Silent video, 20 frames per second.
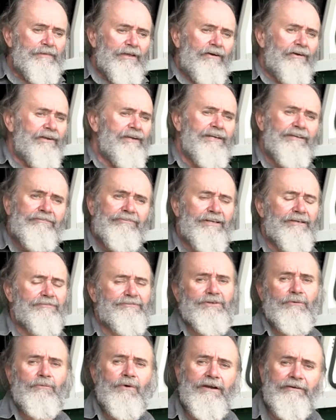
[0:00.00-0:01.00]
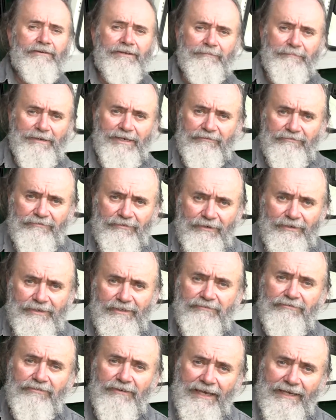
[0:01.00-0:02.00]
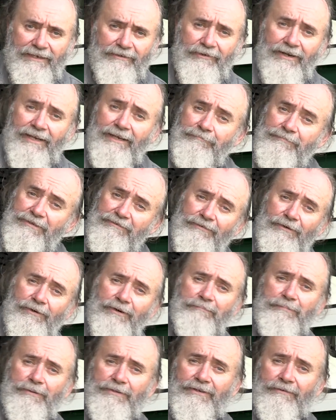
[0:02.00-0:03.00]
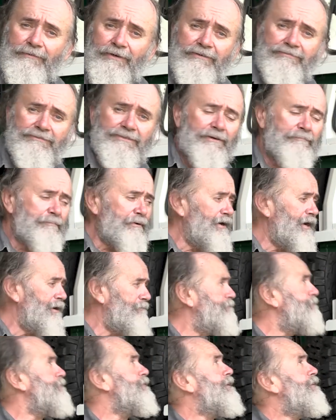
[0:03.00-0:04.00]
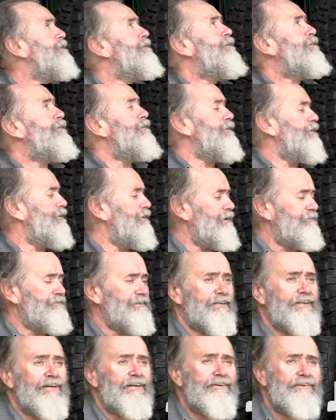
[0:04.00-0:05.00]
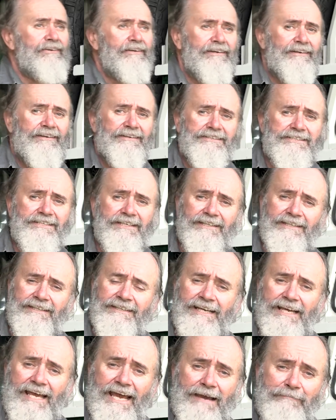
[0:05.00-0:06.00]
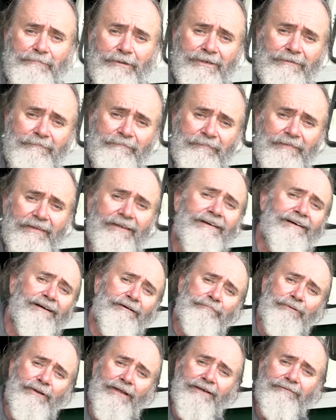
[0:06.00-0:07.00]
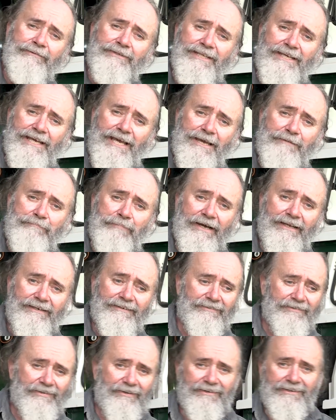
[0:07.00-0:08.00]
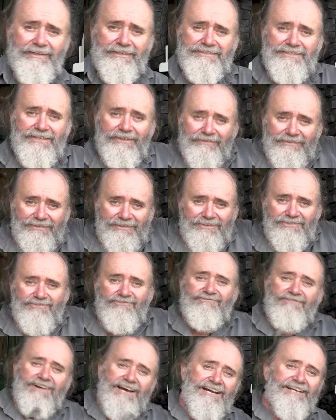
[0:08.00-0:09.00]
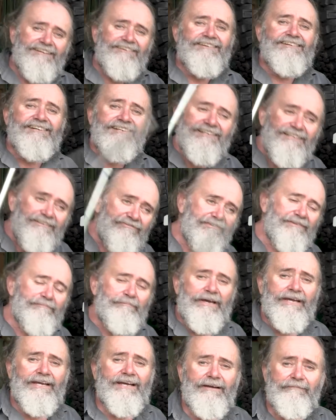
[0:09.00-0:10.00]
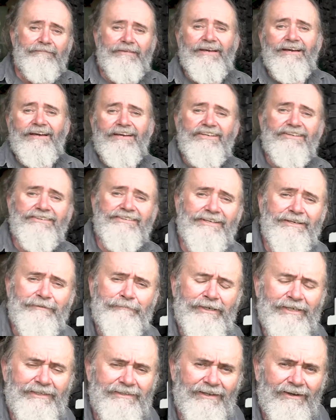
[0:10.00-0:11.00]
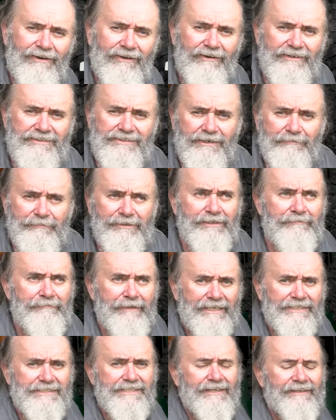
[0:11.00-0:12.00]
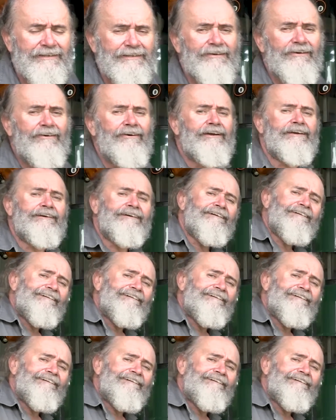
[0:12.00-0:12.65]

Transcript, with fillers: I don't even have to worry about finding flat ground before I put the roof topper up. All I have to do, sit in the cabin and play with the air buttons. I can tilt the truck, I can lift the back up. You'll see me at the lights, I'll be the Mexican guy.